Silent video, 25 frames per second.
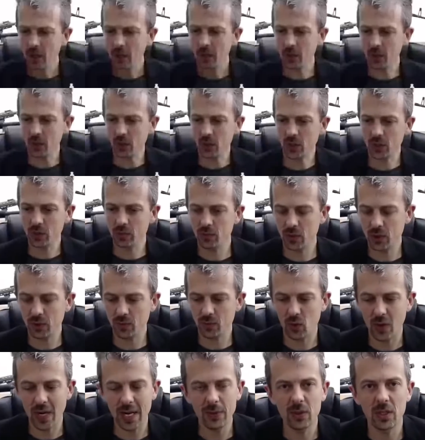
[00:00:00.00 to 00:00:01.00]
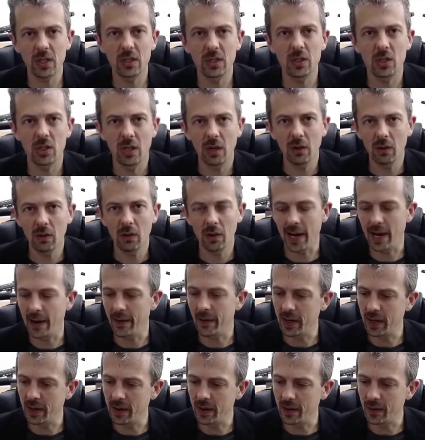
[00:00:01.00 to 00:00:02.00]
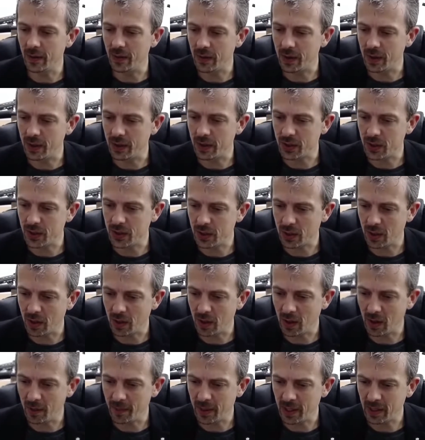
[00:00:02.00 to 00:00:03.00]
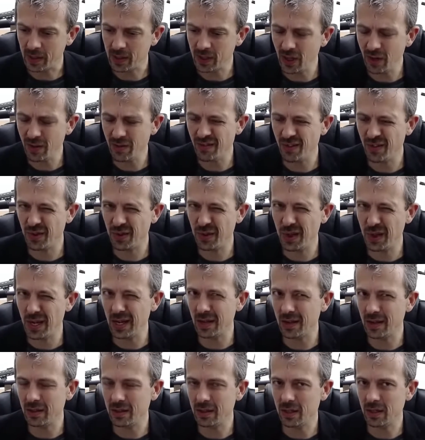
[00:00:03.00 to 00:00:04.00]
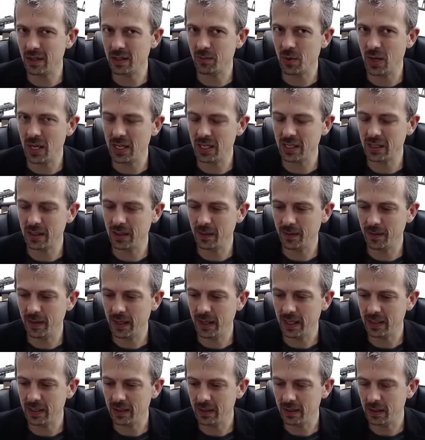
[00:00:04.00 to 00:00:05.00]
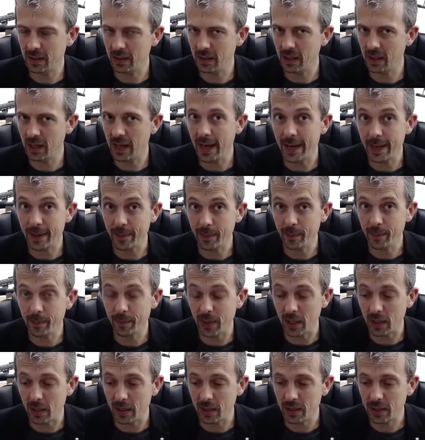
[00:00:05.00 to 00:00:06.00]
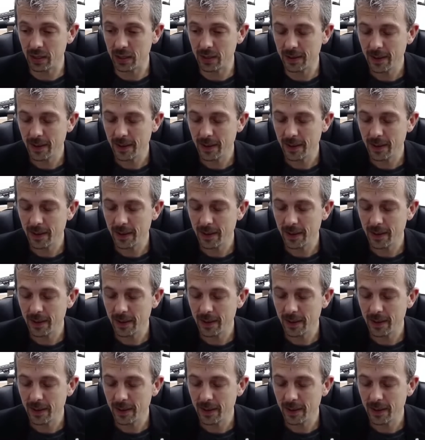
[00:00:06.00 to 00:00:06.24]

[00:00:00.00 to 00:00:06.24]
We've got some rounds in the shell carrier that I don't think this has a practical effect in the game, but